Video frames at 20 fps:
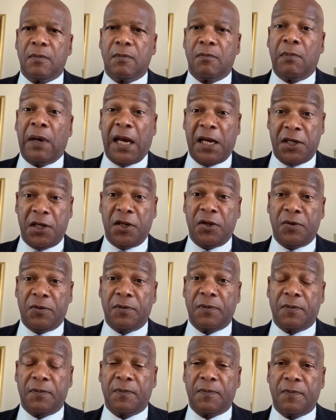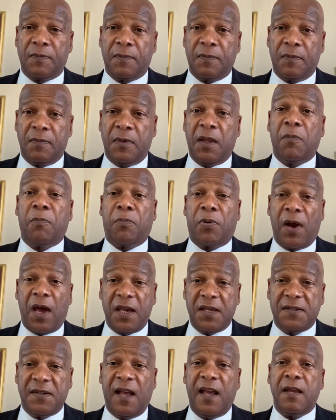Mind you, the
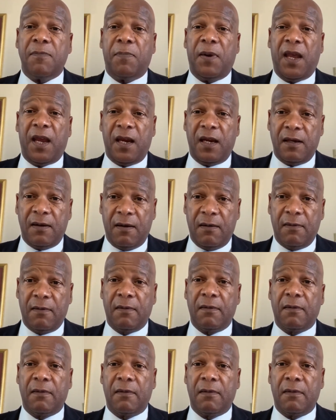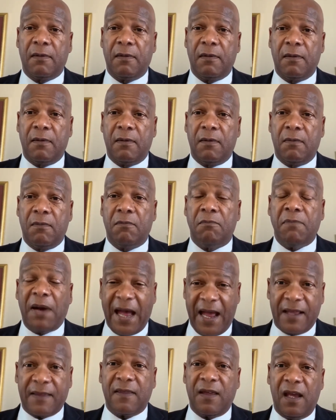price I paid
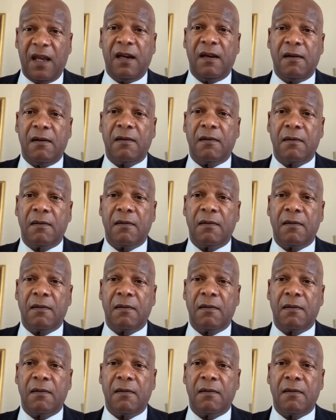back then